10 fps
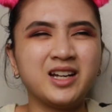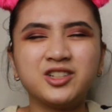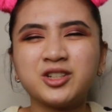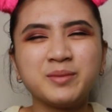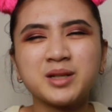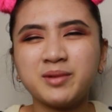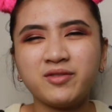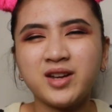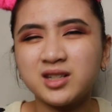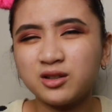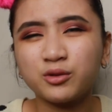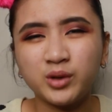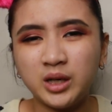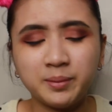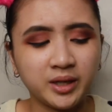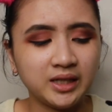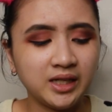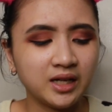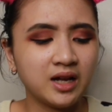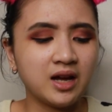just makes my face look really
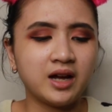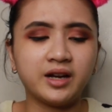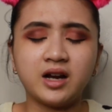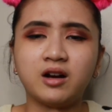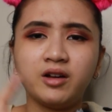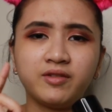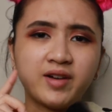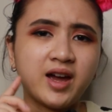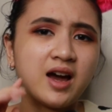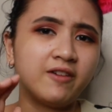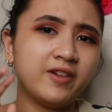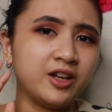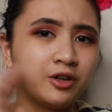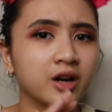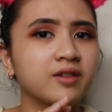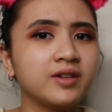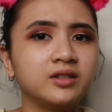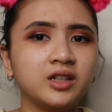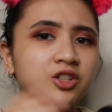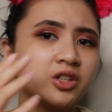muddy. Now if I have a darker
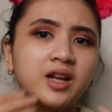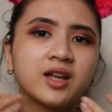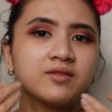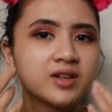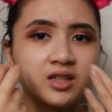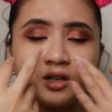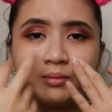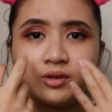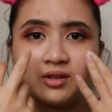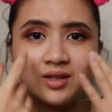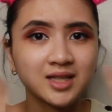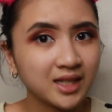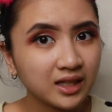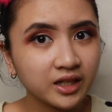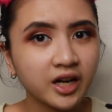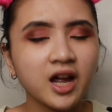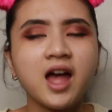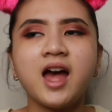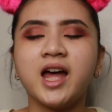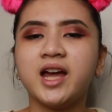foundation, I can fix it up with concealer,
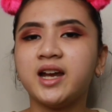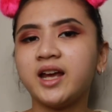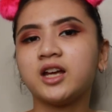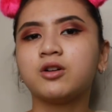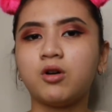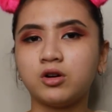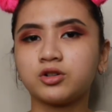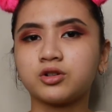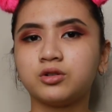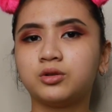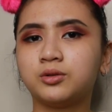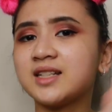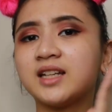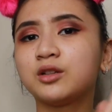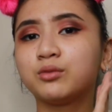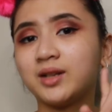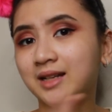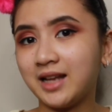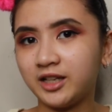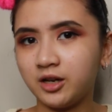and I can also set it with a
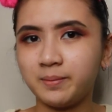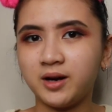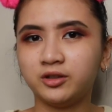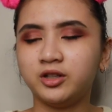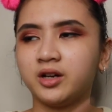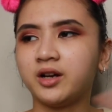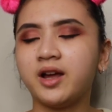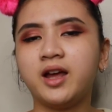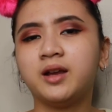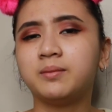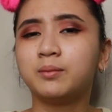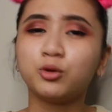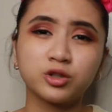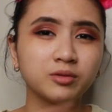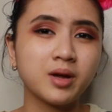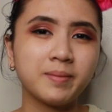lighter powder, and most of my